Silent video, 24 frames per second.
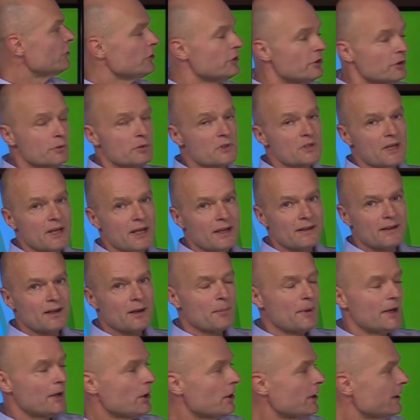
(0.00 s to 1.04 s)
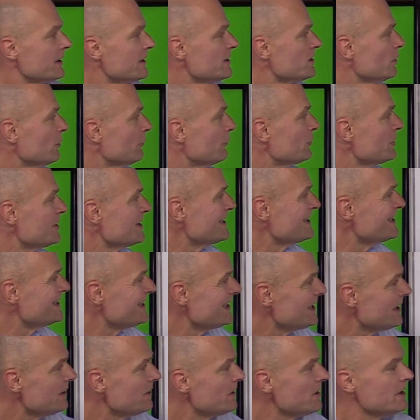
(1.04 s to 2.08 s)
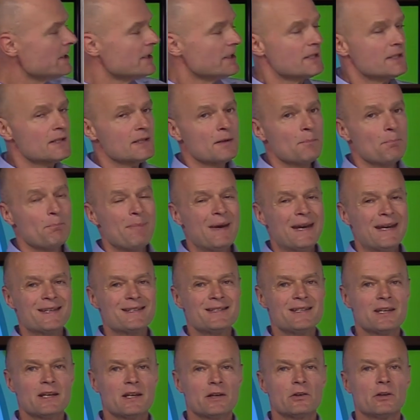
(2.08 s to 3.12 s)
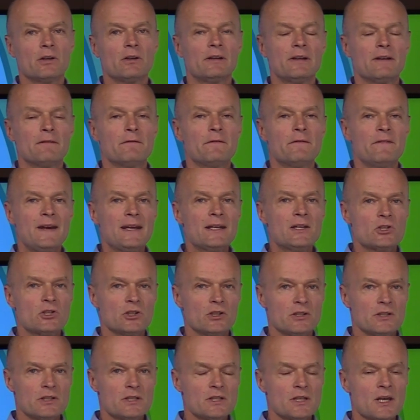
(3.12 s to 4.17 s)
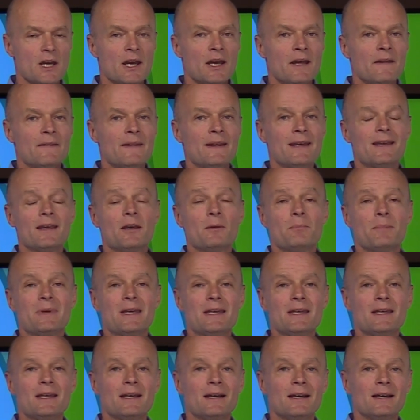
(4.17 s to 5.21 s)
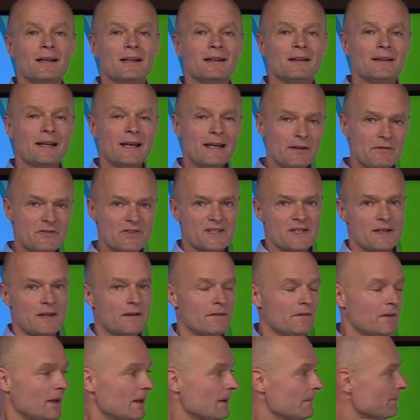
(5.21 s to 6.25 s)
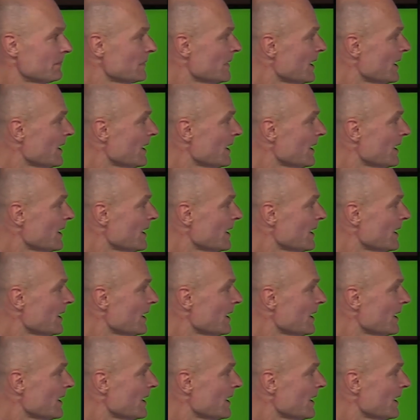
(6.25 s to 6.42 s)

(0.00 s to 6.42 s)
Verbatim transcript: to use an antibiotic. So for serious bacterial infections, they can be life-saving.